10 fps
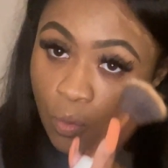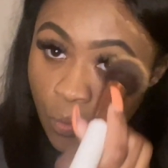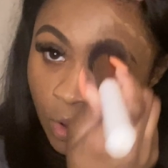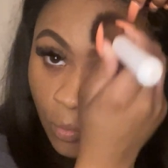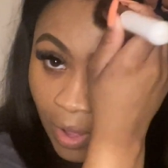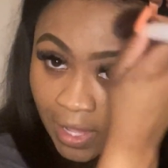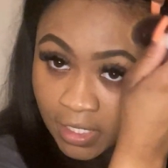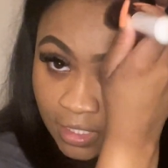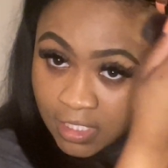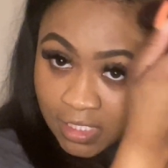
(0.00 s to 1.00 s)
well, why
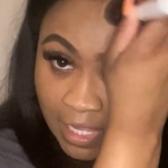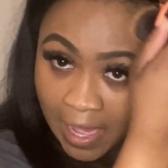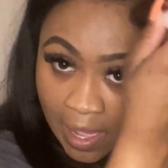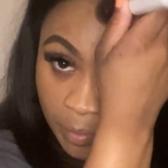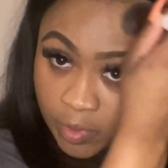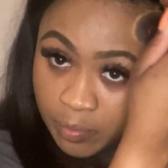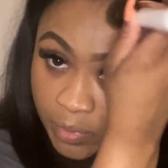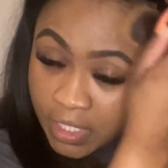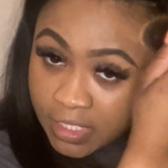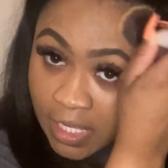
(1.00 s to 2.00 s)
did this happen?
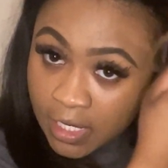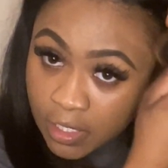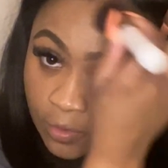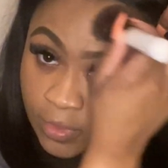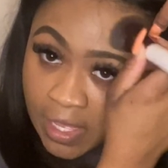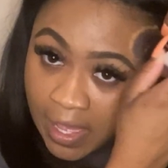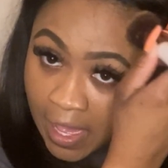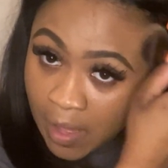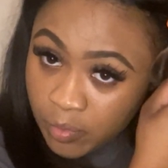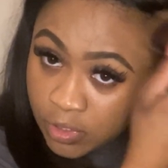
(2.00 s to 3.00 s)
Because I know that
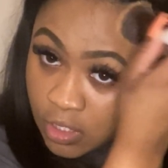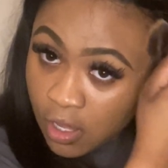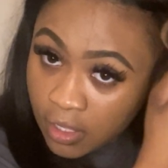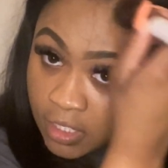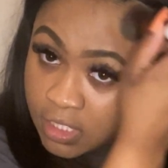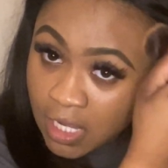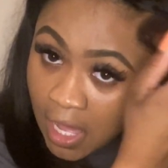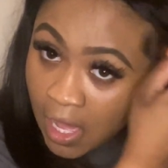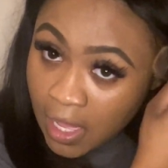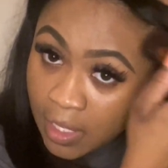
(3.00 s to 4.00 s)
happens all the
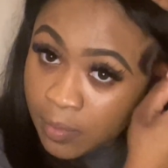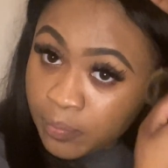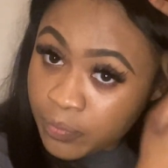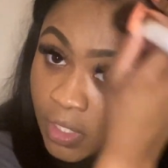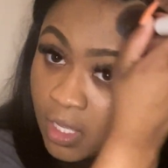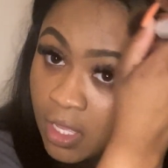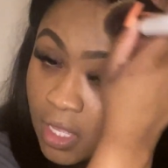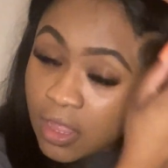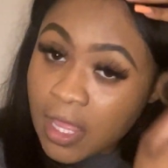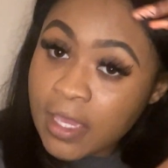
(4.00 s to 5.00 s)
time.
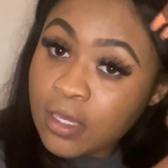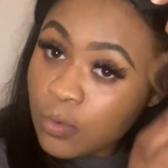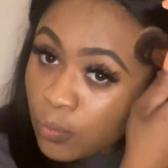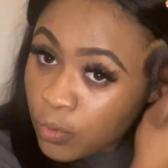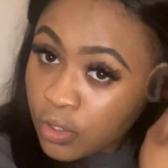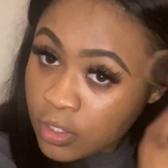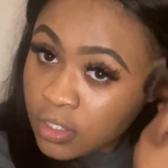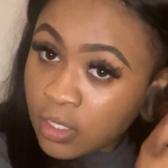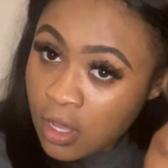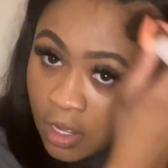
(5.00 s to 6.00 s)
like we're
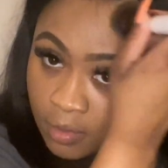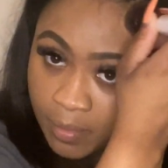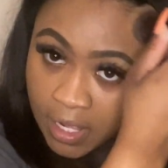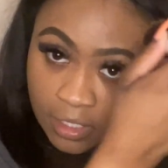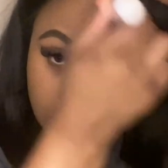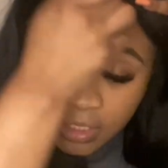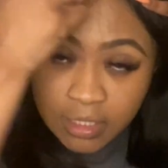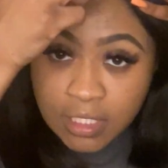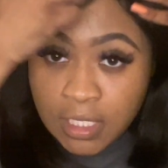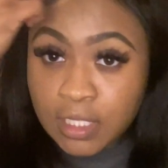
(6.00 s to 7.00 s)
gonna automatically
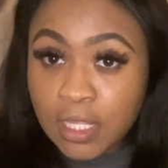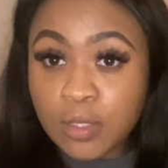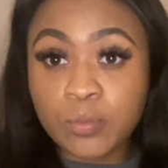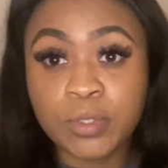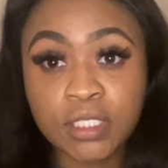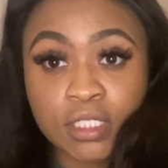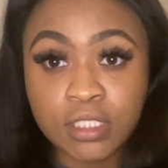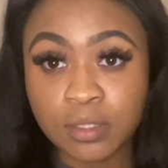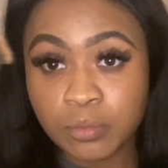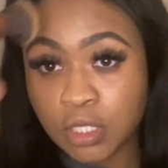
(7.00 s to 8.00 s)
think like we did
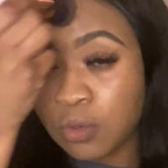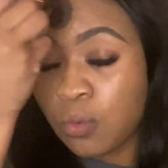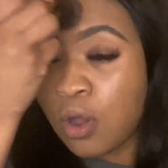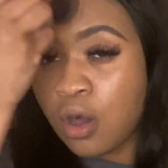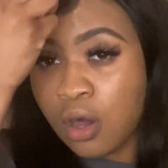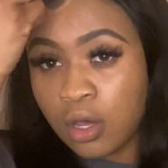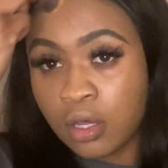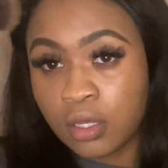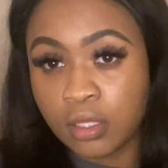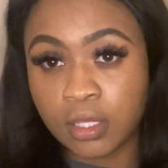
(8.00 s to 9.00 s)
something
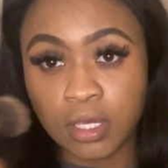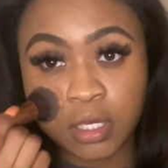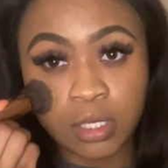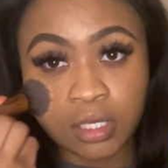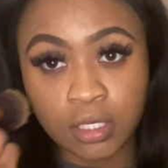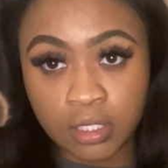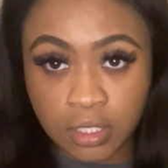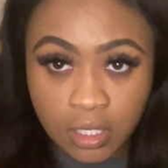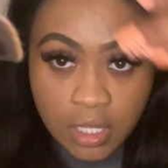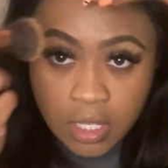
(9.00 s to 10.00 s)
wrong, and
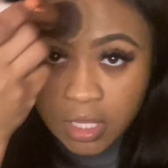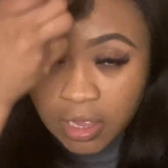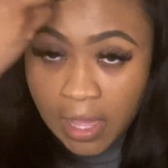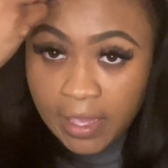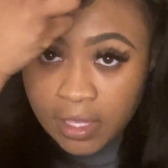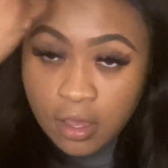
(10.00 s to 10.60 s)
like,